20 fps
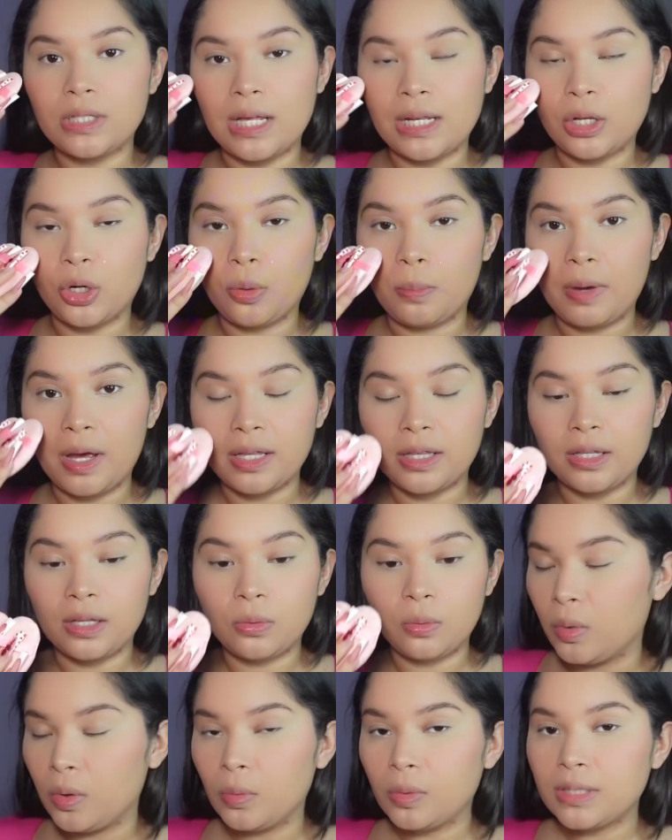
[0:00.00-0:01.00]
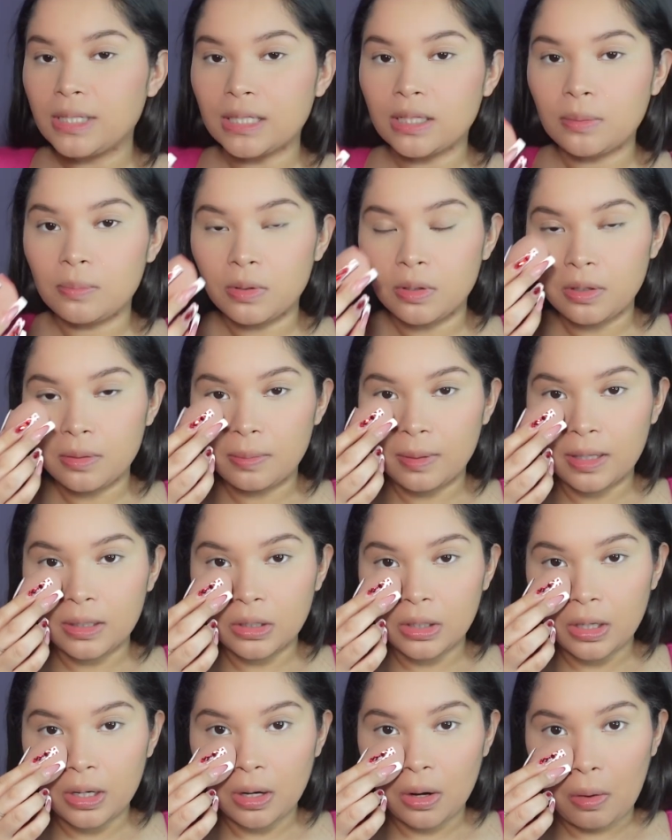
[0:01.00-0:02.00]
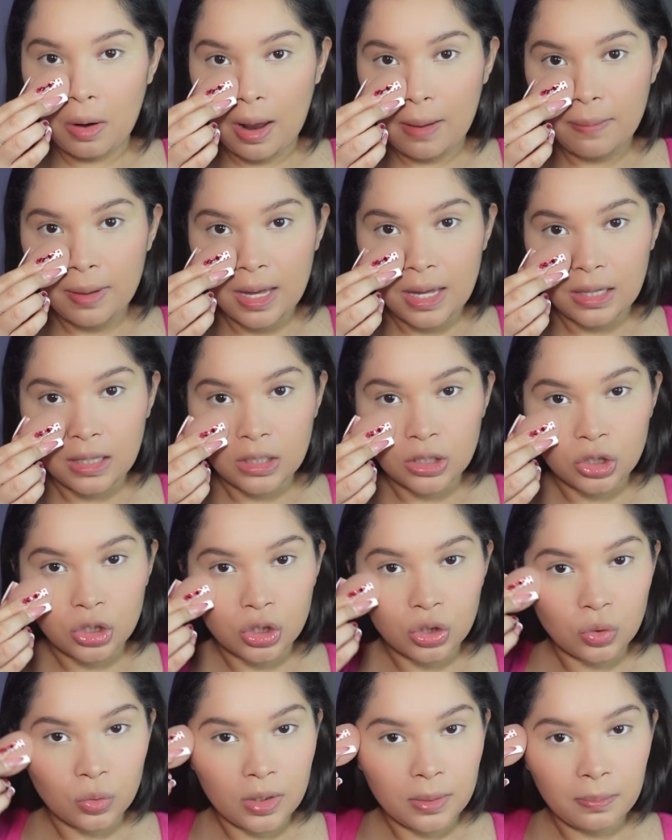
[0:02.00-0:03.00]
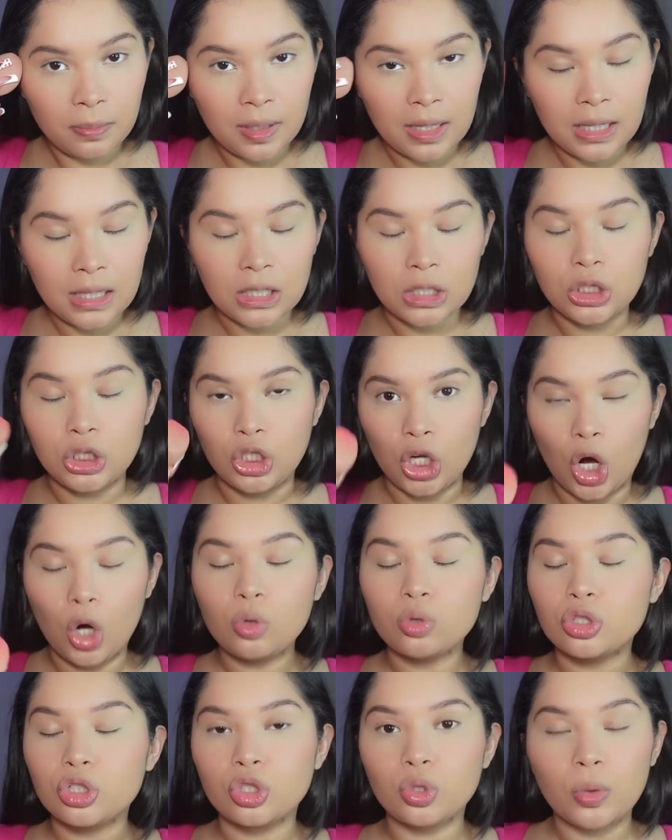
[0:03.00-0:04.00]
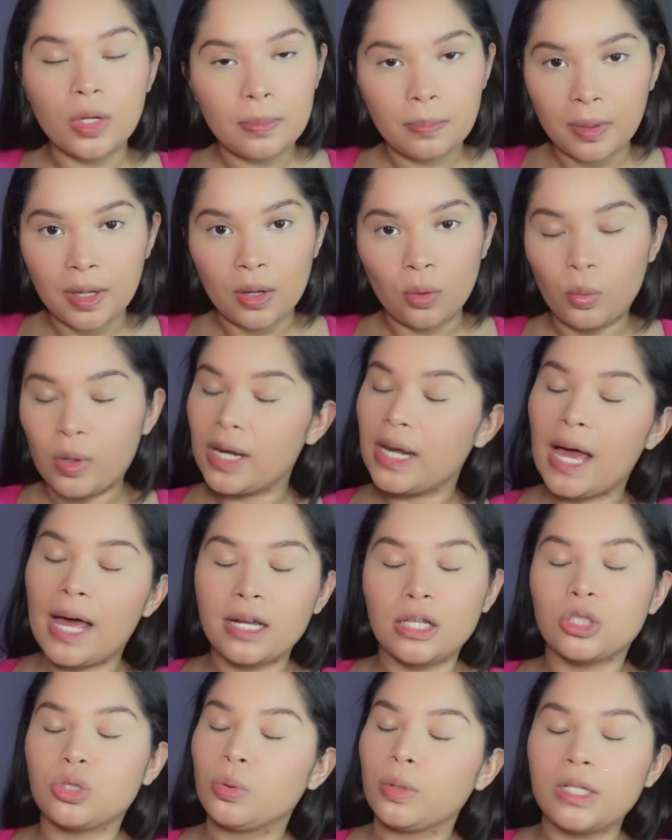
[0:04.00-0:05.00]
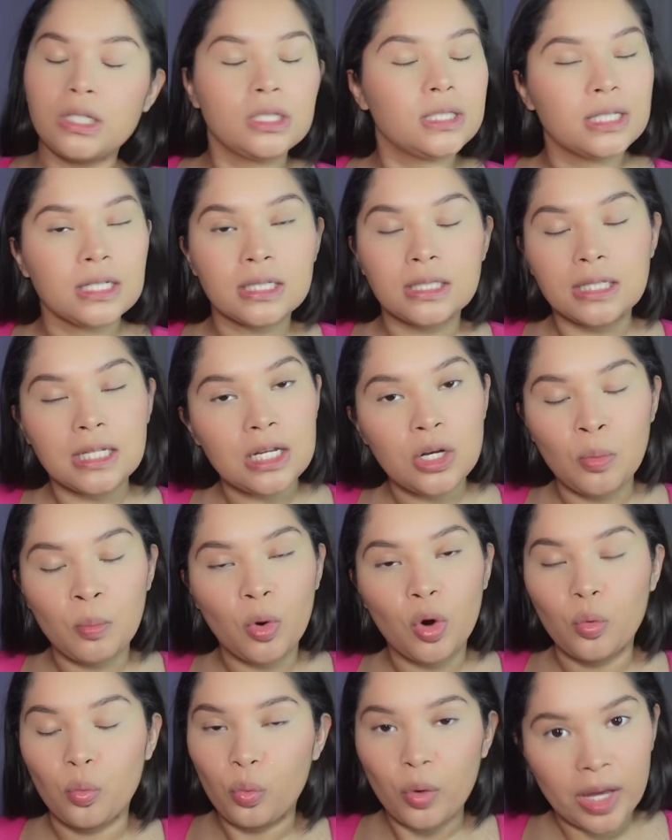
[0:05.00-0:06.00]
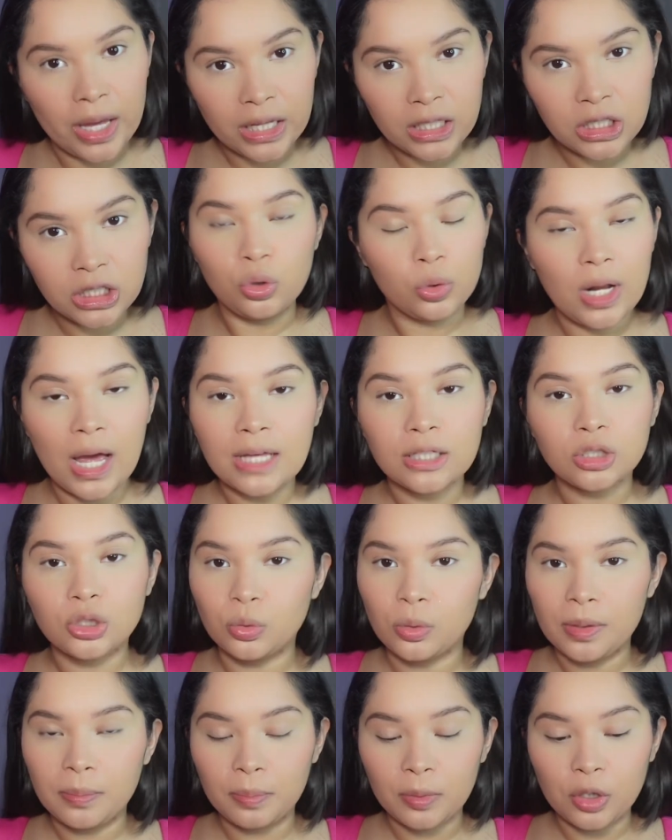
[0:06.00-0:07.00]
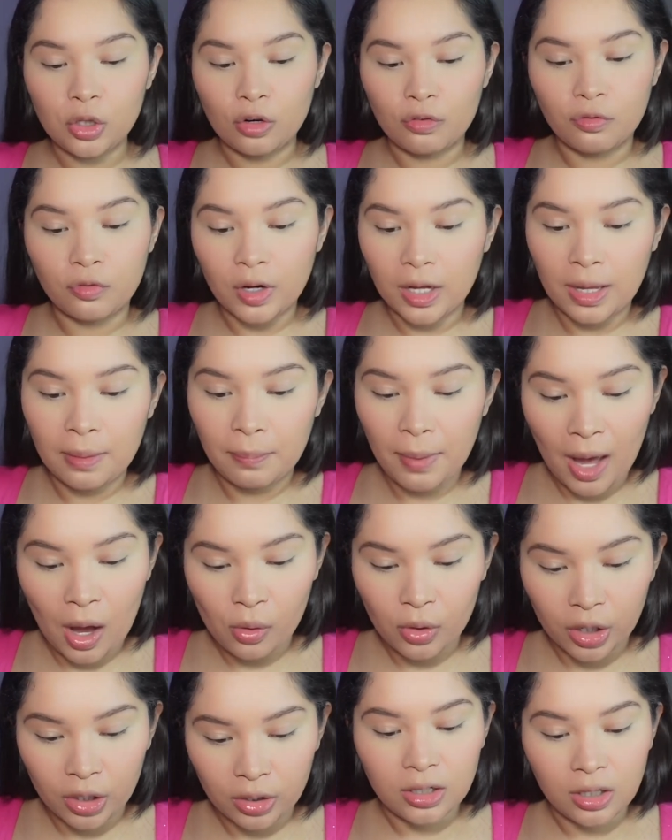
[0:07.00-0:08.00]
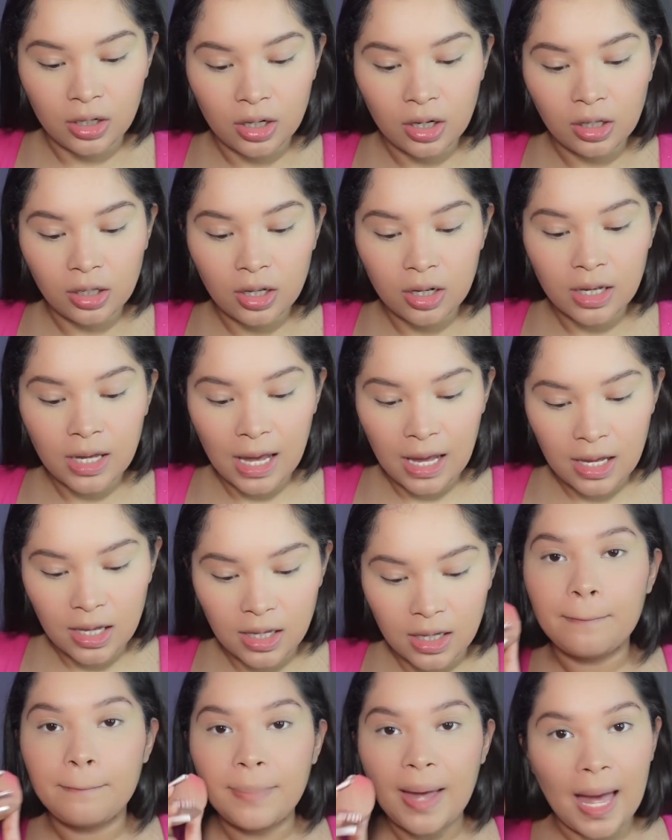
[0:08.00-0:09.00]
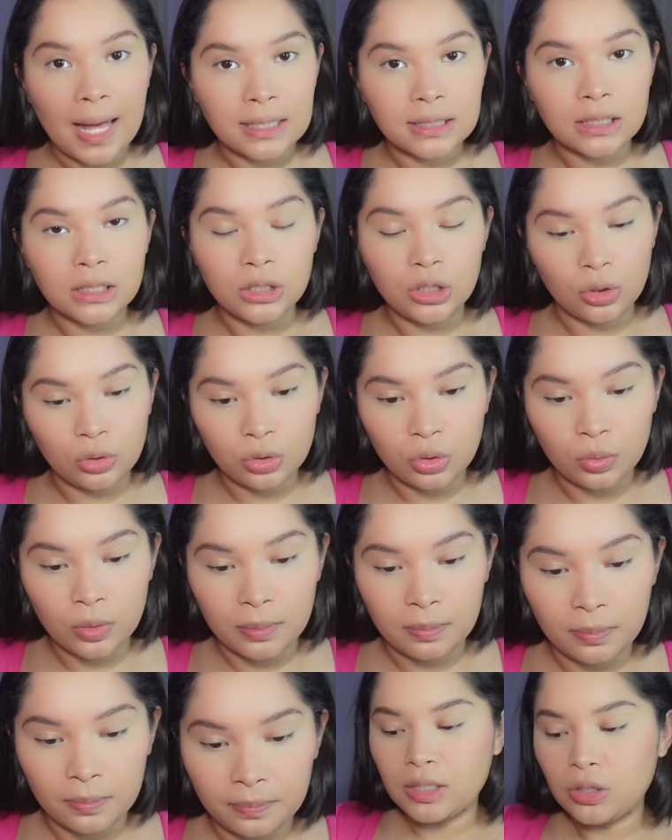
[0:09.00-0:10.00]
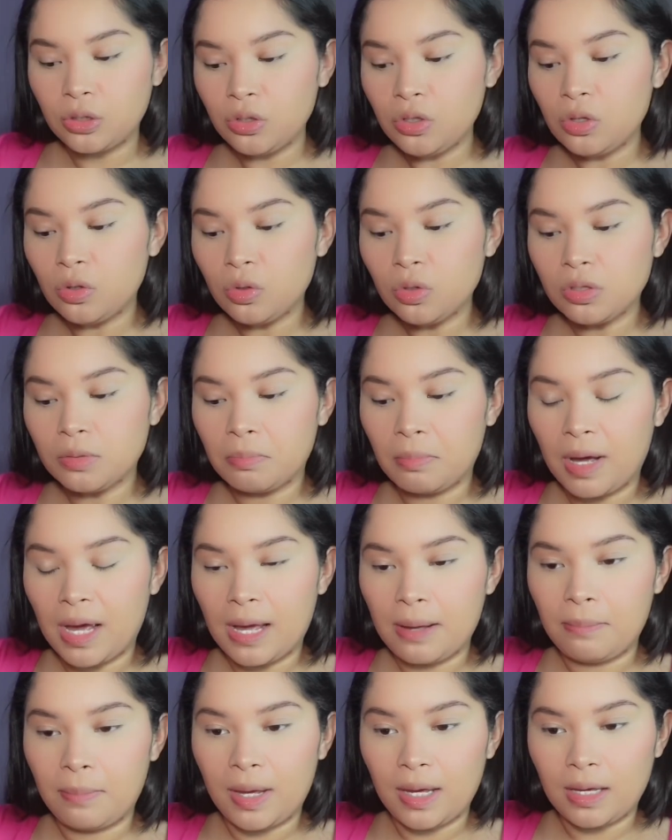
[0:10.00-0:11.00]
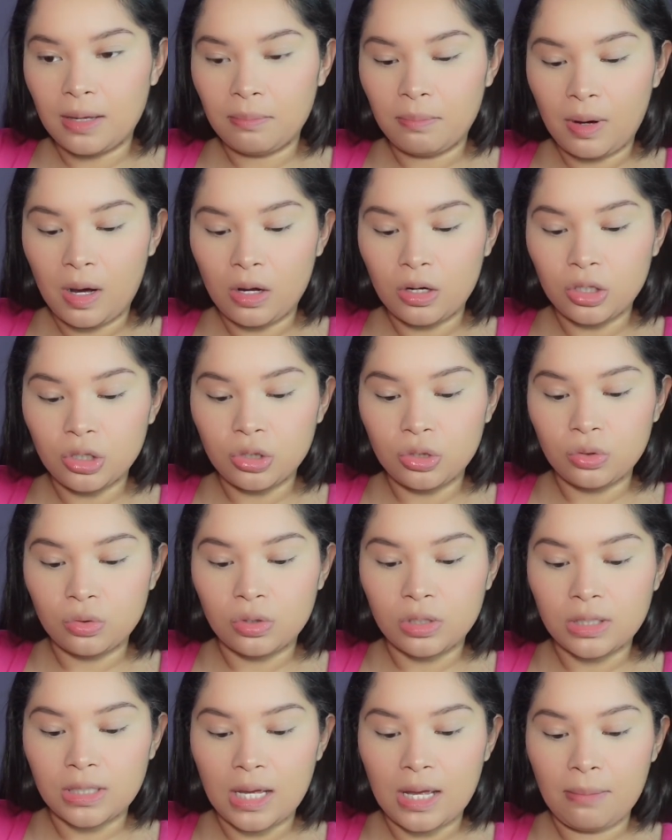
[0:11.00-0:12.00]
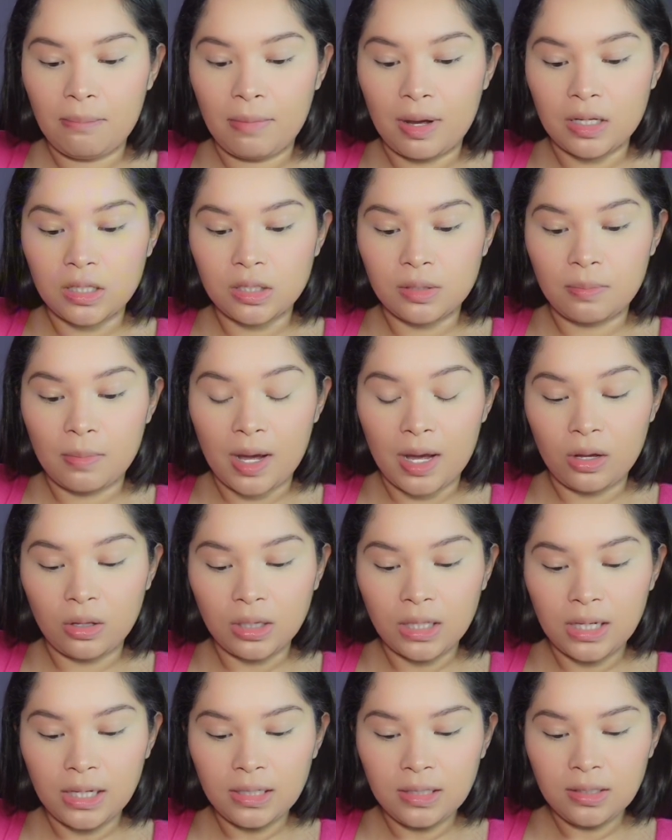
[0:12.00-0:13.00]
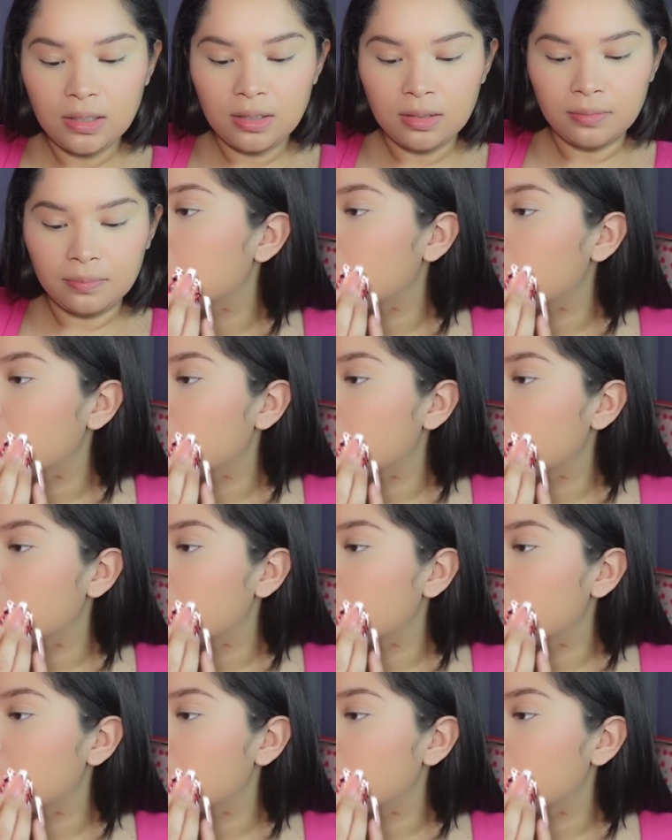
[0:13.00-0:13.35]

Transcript: that little method. We would take the beauty blender, grab it, and then sweep it. Don't sweep it. We not in 2016 no more, witch. Do not sweep your freaking powder. You're gonna look cakey. Pat, don't sweep. I do use my baking powder to set my smile lines,